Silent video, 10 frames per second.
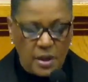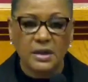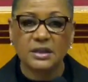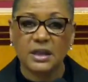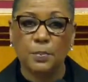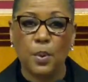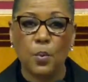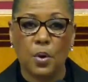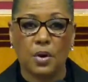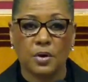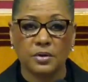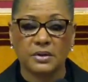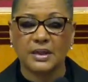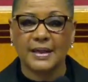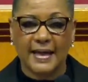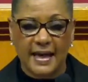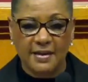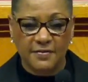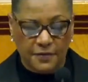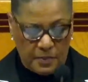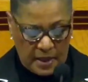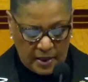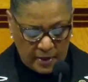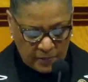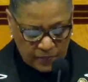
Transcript: simple words give me.